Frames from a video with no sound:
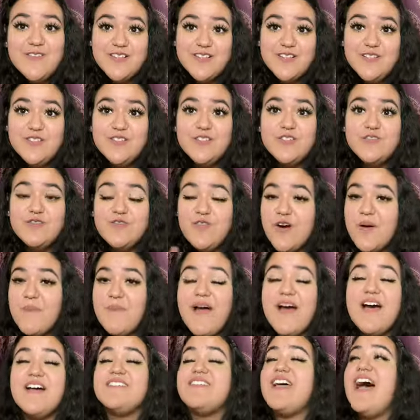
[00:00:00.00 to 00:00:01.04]
to lose 4
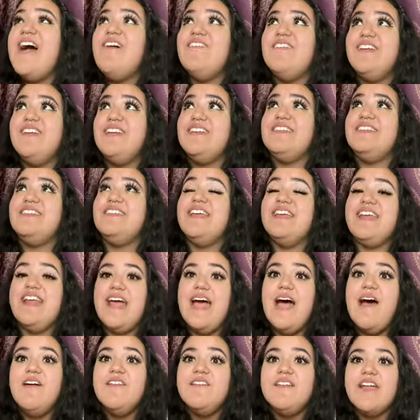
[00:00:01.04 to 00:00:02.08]
pounds. I really didn't.
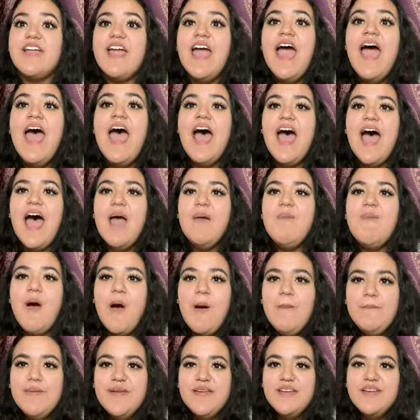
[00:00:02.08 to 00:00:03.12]
I was like, I'm
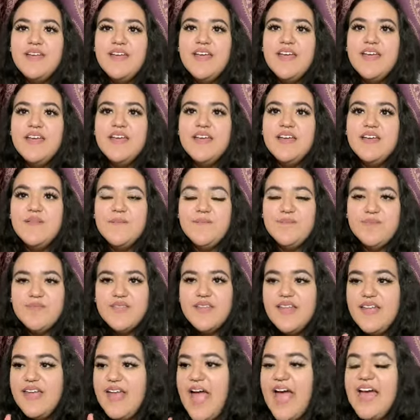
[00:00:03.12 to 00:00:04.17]
hoping
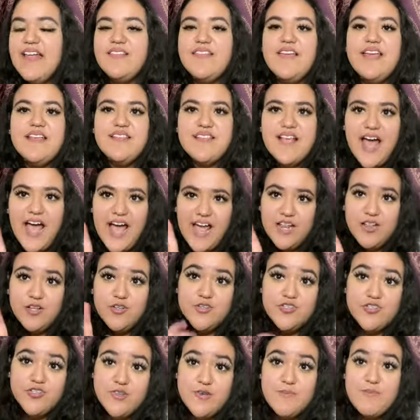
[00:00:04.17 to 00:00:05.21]
at least I
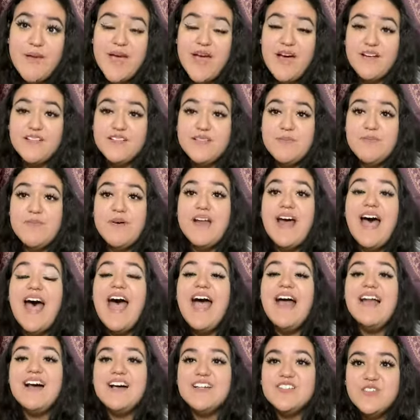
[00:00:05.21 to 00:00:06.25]
lose 2 pounds, but I
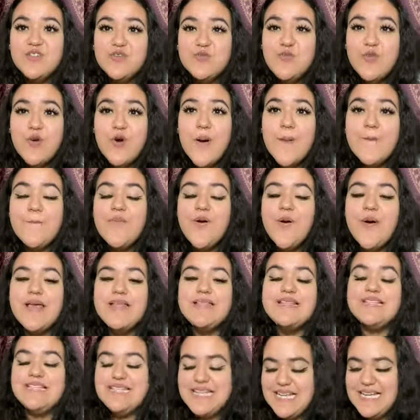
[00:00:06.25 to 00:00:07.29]
lost
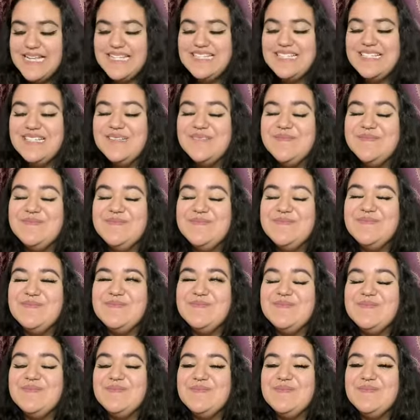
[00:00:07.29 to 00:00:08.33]
4.6.
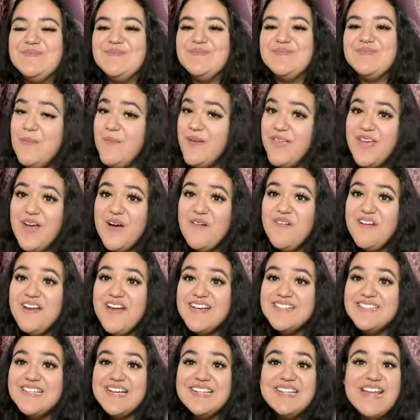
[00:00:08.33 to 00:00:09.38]
Yeah, when I
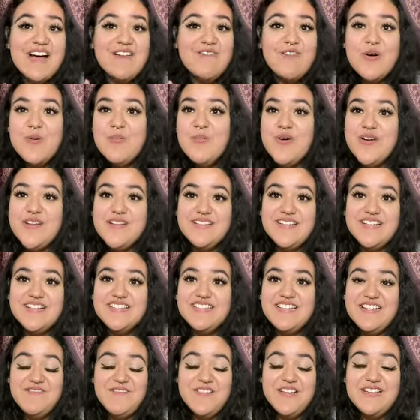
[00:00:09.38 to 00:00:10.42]
saw that 4.6
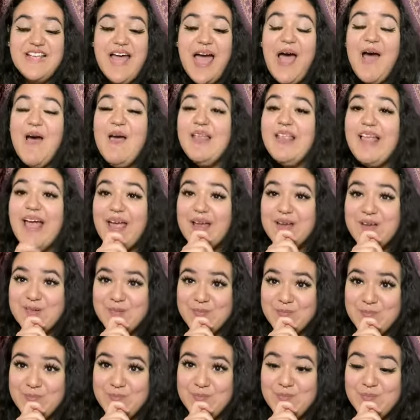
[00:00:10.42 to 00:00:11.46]
difference, I was like,
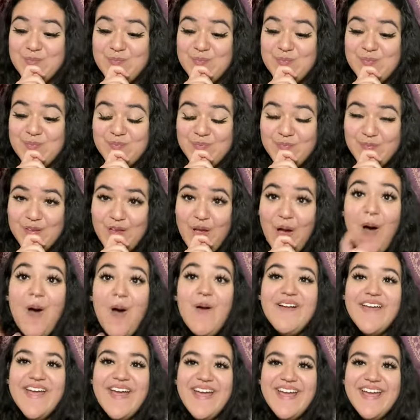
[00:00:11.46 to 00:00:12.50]

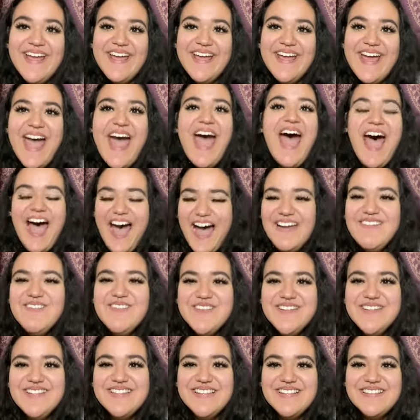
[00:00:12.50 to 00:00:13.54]
okay, I'm
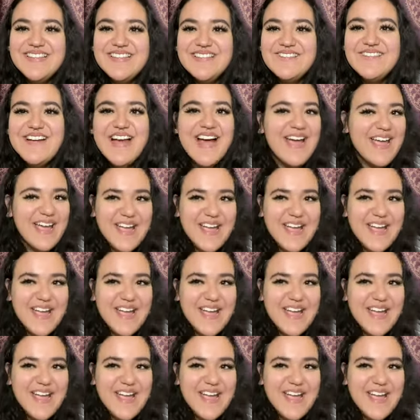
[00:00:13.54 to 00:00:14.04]
doing something right.